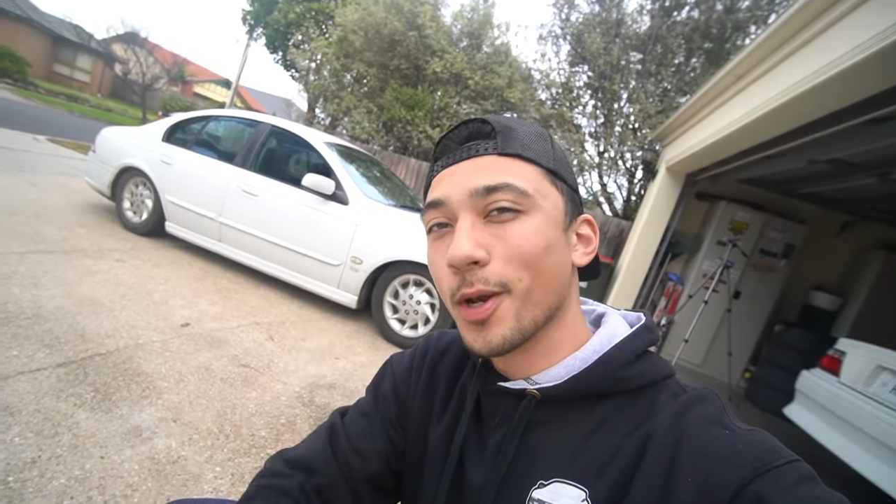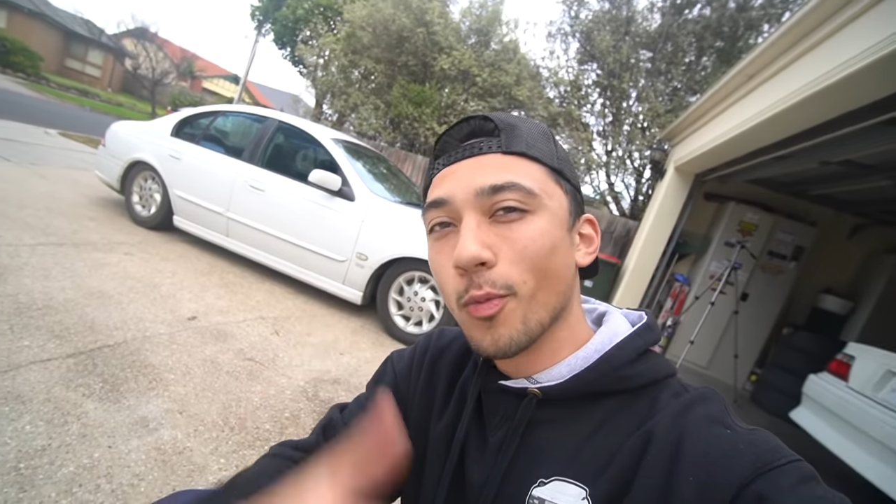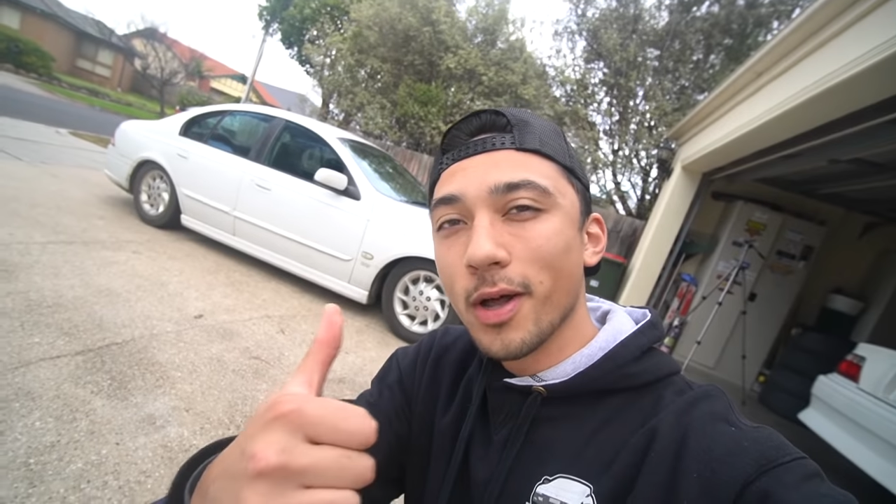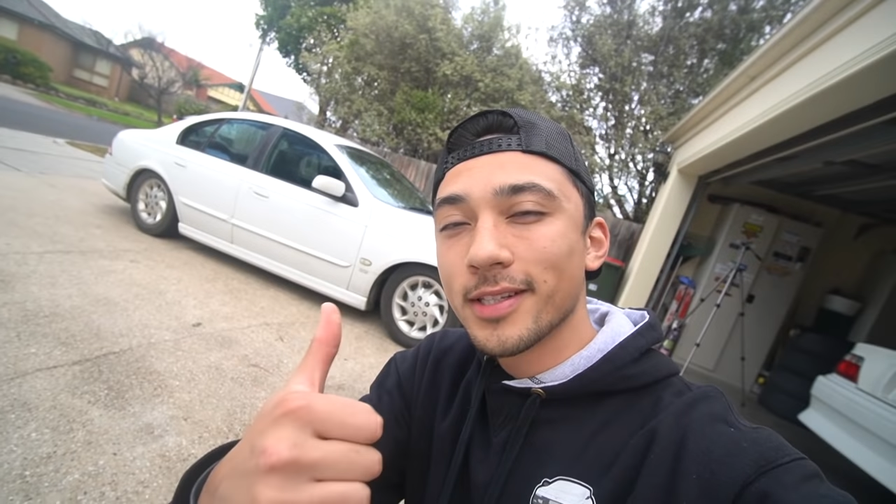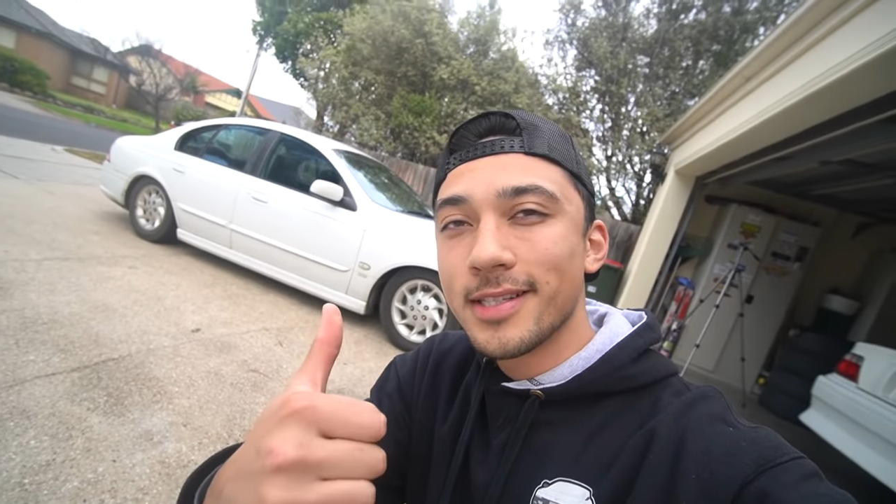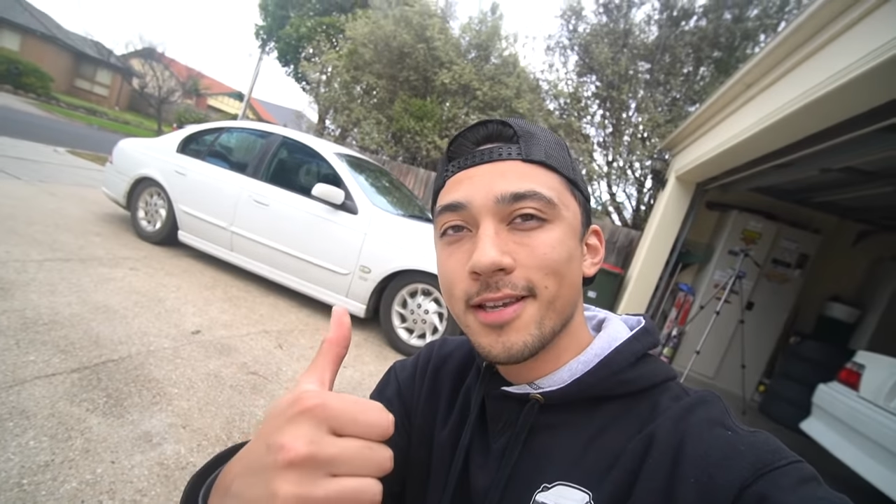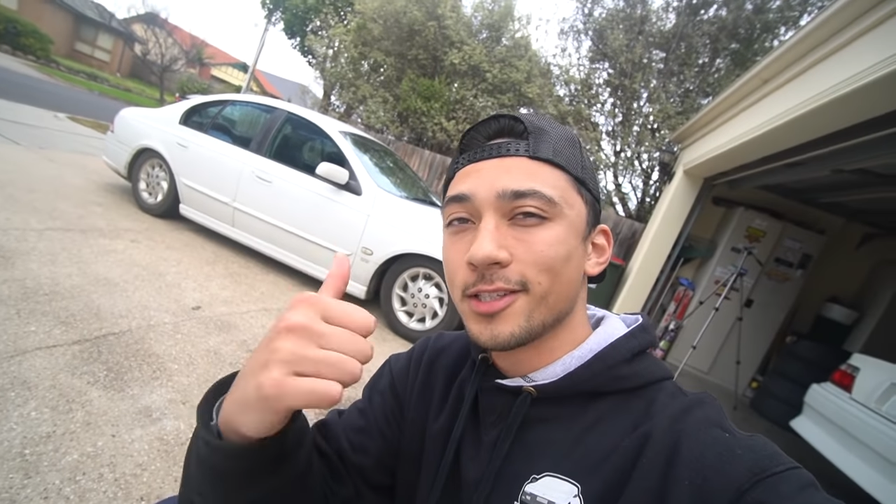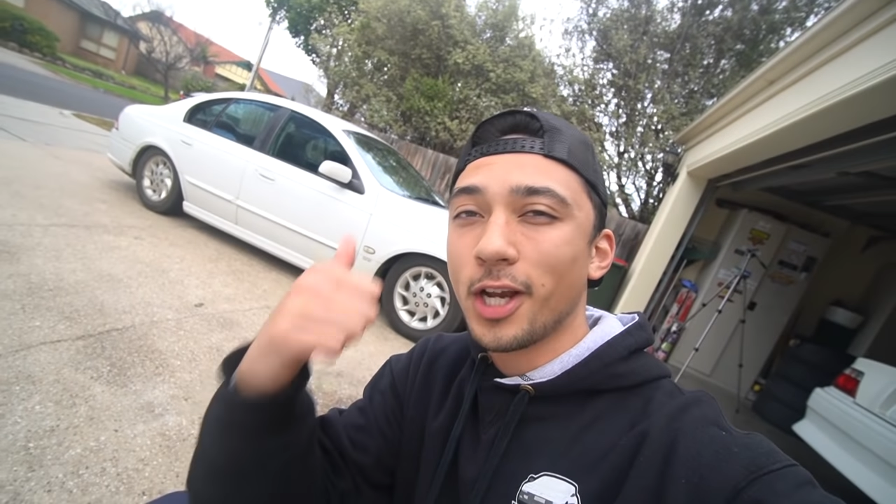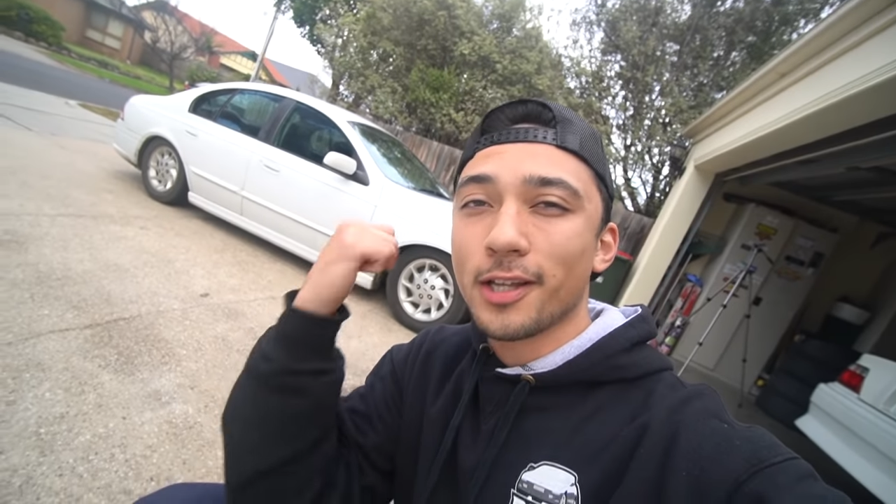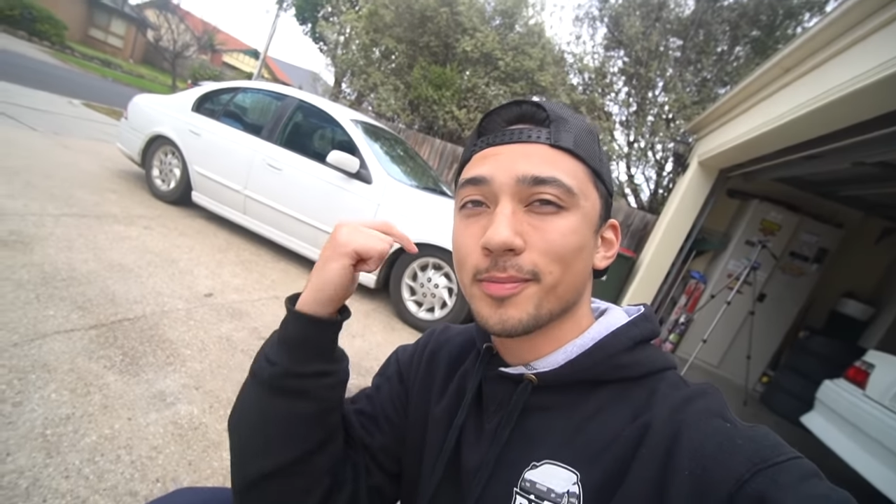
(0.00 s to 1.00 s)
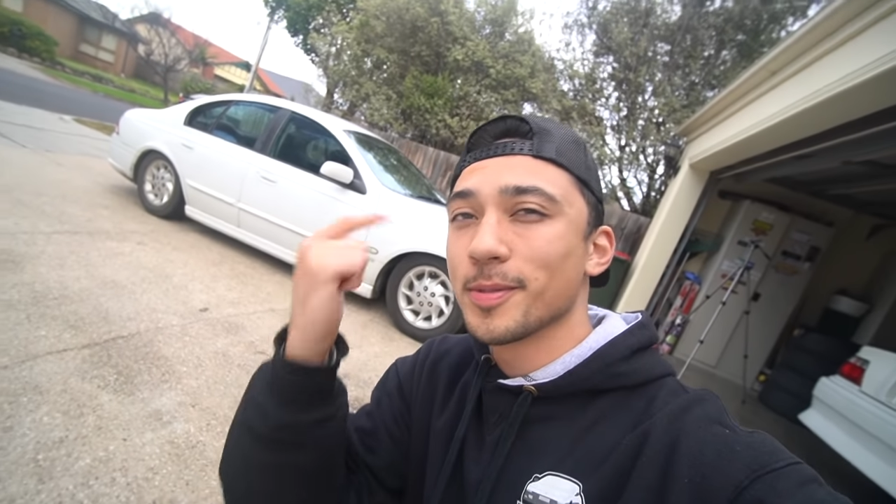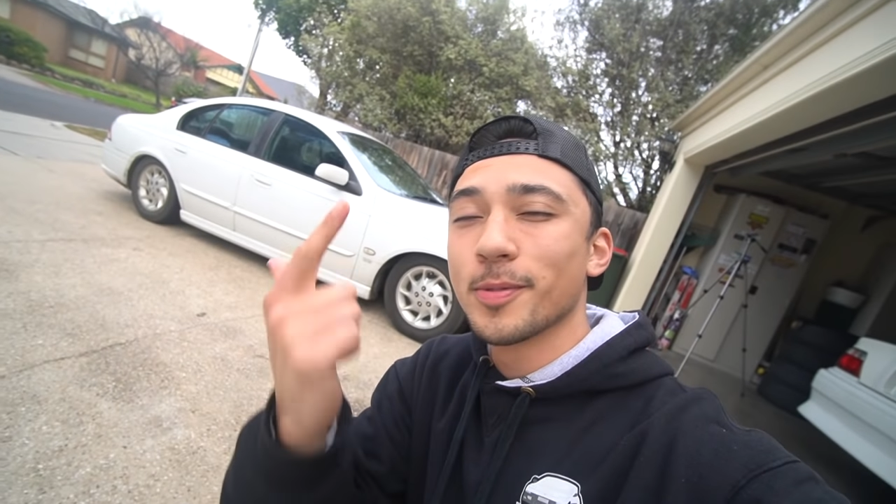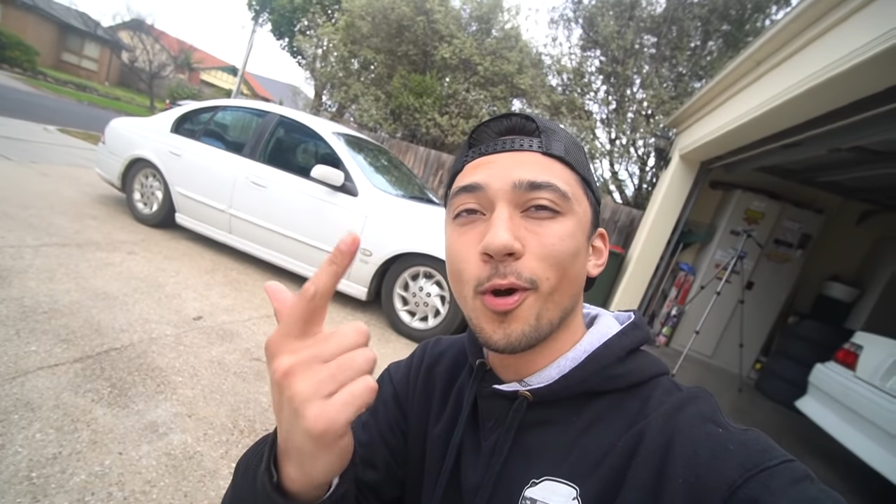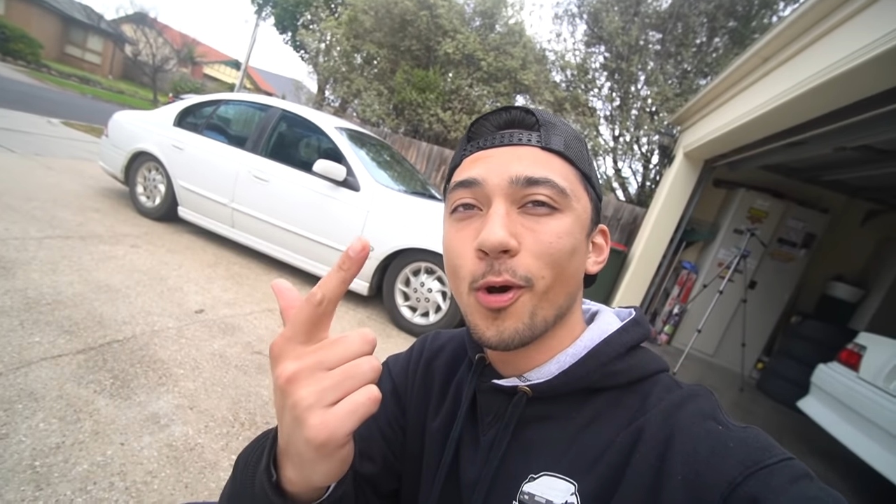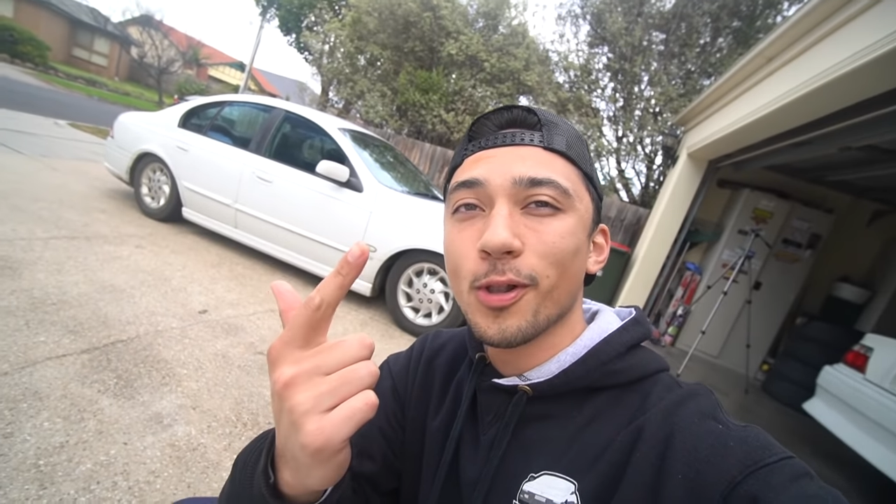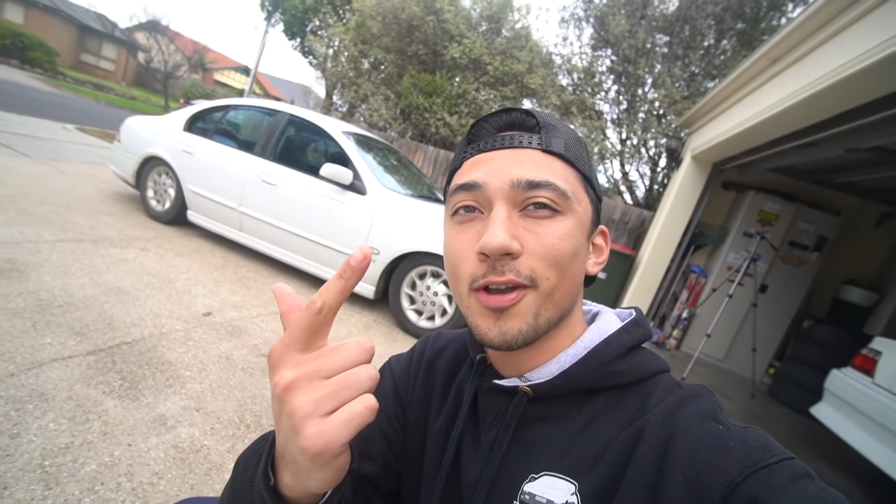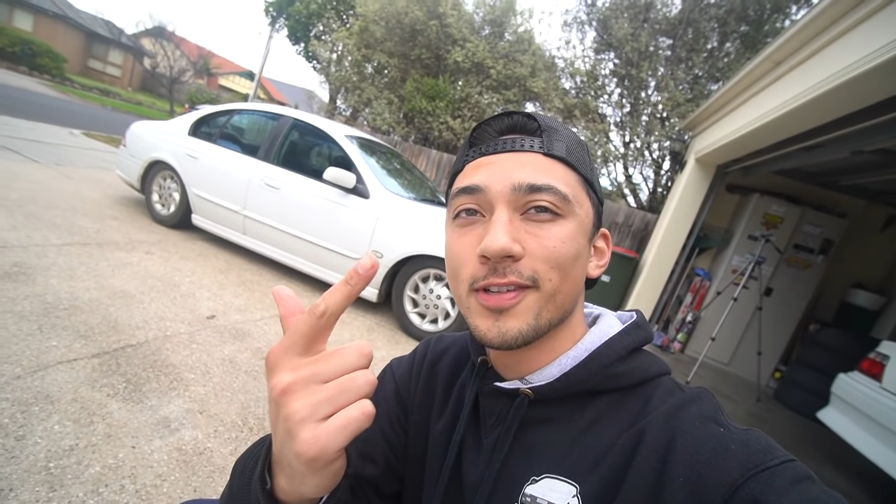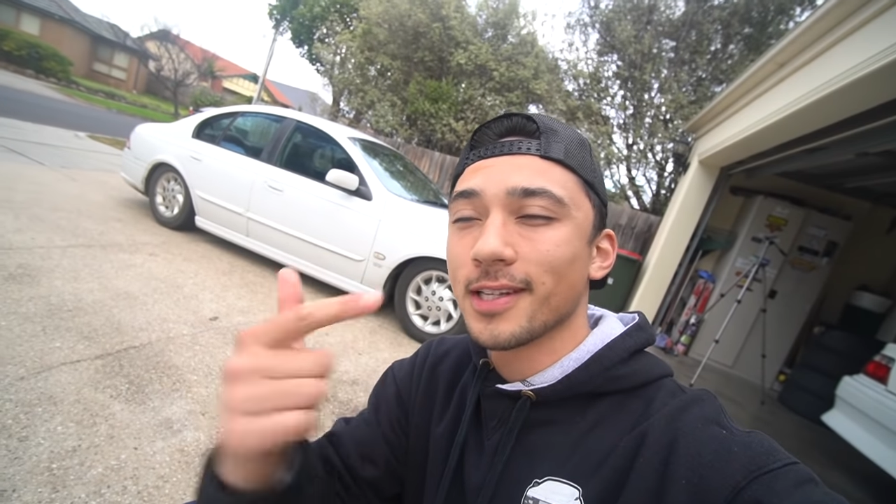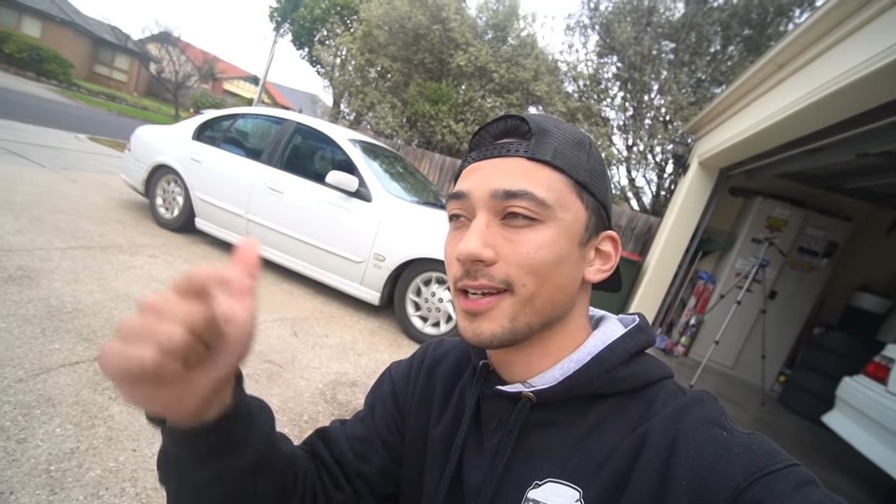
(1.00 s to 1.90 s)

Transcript: going to weld the diff, chuck it up some coilovers.